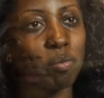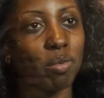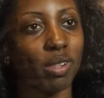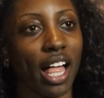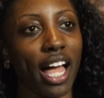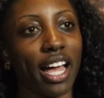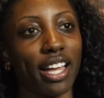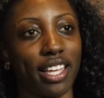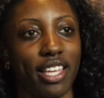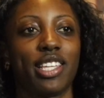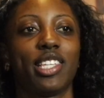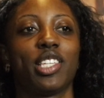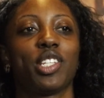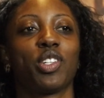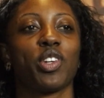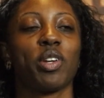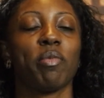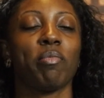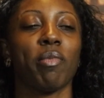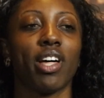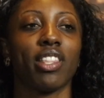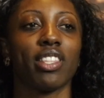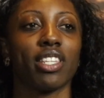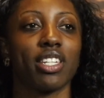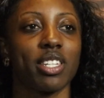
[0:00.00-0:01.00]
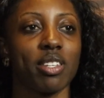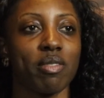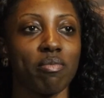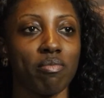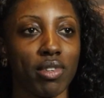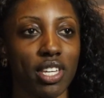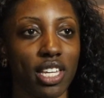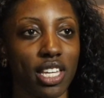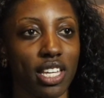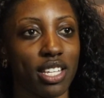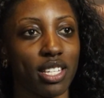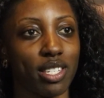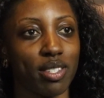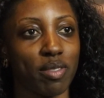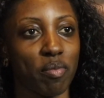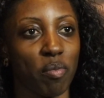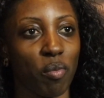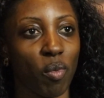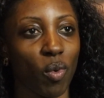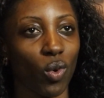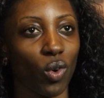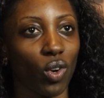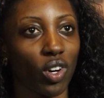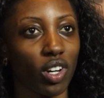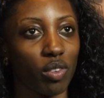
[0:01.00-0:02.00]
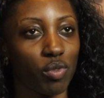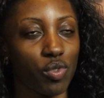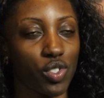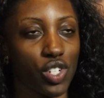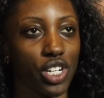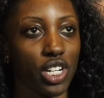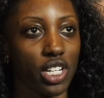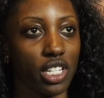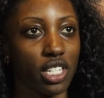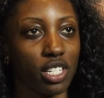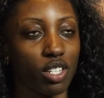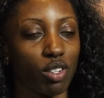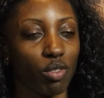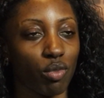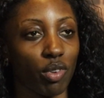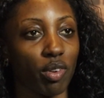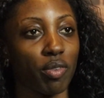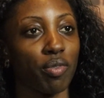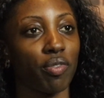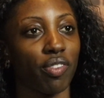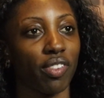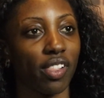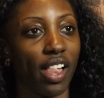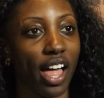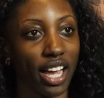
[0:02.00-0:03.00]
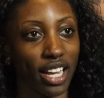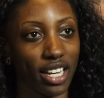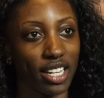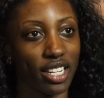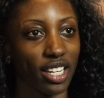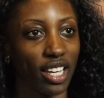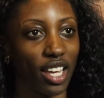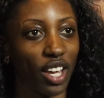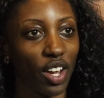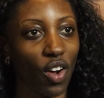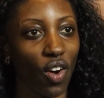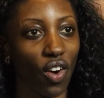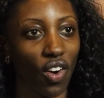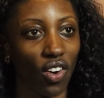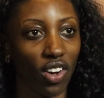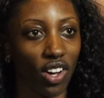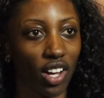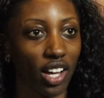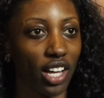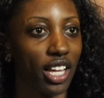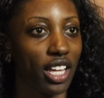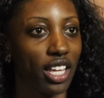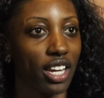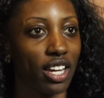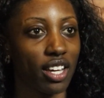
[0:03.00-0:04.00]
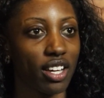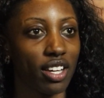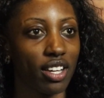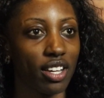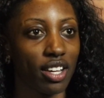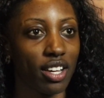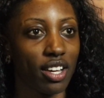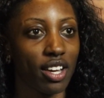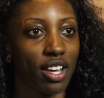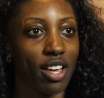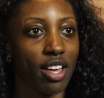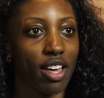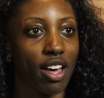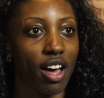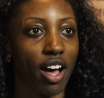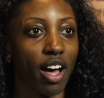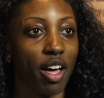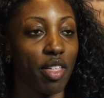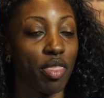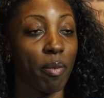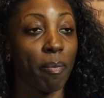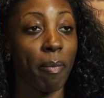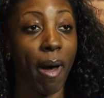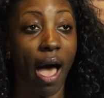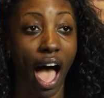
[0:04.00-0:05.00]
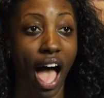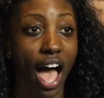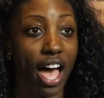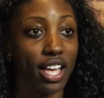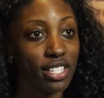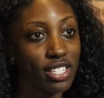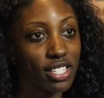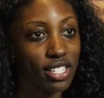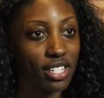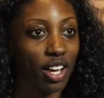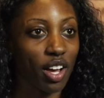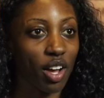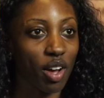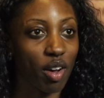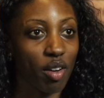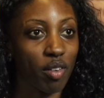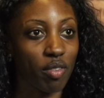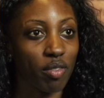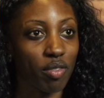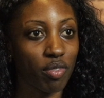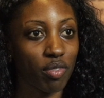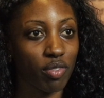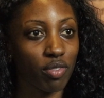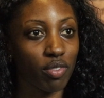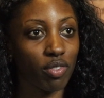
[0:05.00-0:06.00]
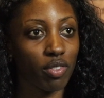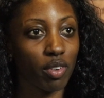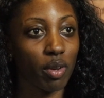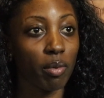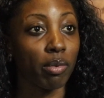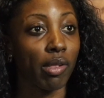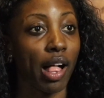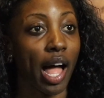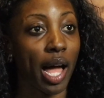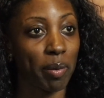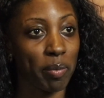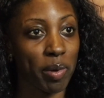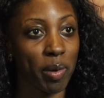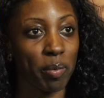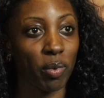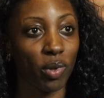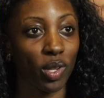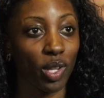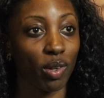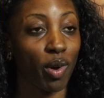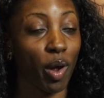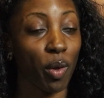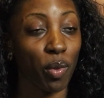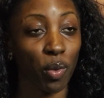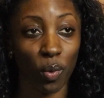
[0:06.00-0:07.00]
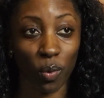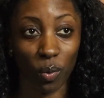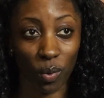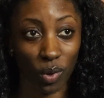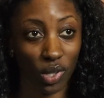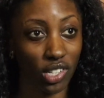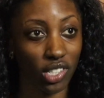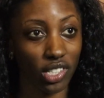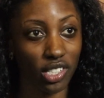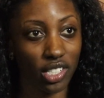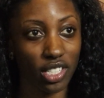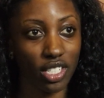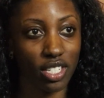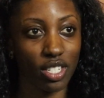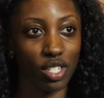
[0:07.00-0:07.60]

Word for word: Black History Month to me is more of just reflecting on the past of Black people around the world.